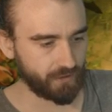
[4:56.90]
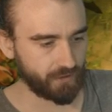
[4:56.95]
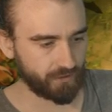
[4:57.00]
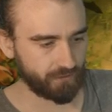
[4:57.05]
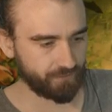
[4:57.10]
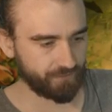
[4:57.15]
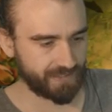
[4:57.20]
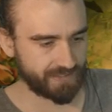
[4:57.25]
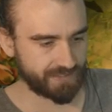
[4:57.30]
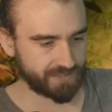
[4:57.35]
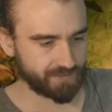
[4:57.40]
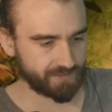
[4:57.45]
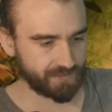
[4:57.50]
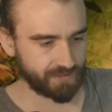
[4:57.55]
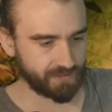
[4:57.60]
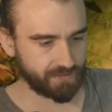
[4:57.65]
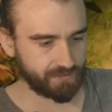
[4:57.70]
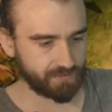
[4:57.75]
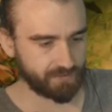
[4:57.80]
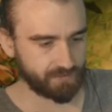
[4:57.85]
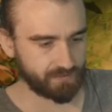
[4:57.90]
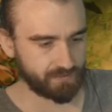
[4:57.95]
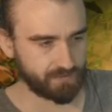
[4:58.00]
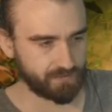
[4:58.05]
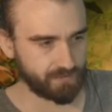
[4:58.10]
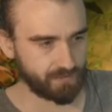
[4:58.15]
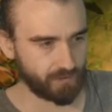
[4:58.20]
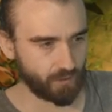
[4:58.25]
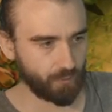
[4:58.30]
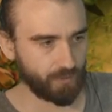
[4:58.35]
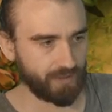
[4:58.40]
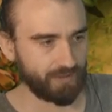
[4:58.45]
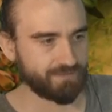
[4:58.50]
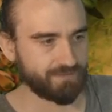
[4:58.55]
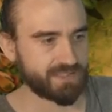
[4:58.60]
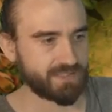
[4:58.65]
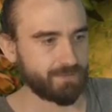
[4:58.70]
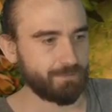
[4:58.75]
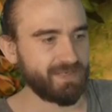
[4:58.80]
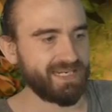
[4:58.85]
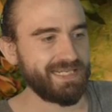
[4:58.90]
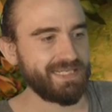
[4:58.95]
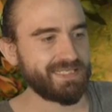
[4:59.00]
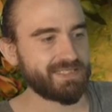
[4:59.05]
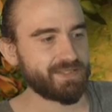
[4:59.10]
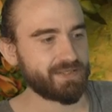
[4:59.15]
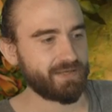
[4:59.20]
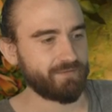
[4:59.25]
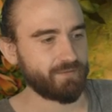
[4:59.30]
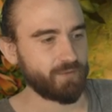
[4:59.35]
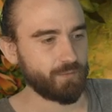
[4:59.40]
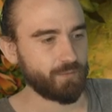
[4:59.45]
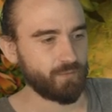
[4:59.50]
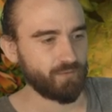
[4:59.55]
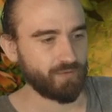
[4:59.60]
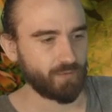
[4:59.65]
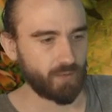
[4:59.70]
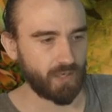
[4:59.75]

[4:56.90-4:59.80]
darn fast. Okay, or elves, please don't have the removal.